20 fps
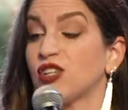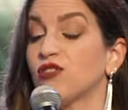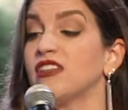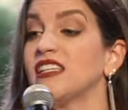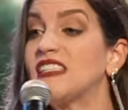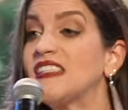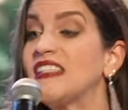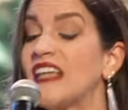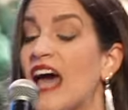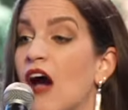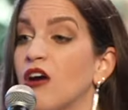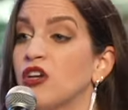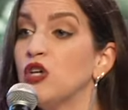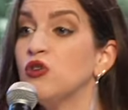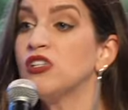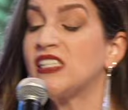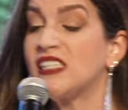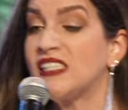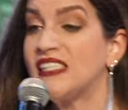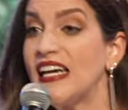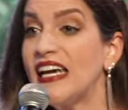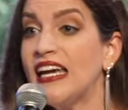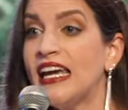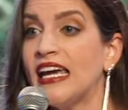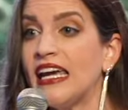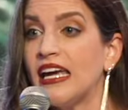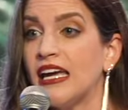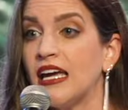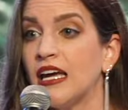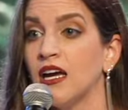So this is how you
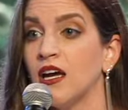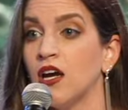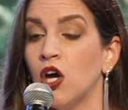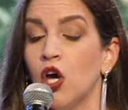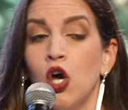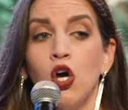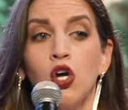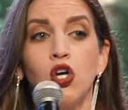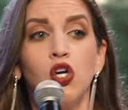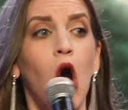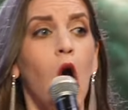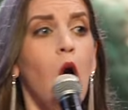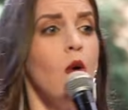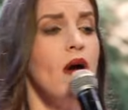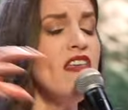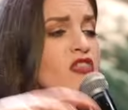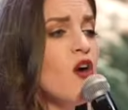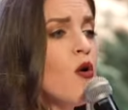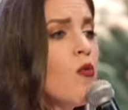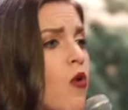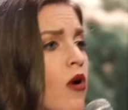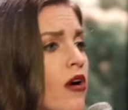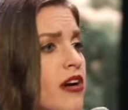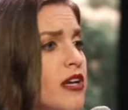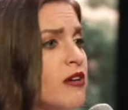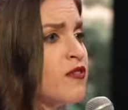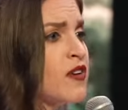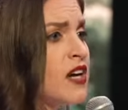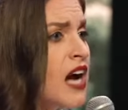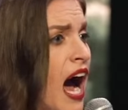see. Go in the
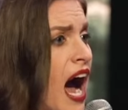Word of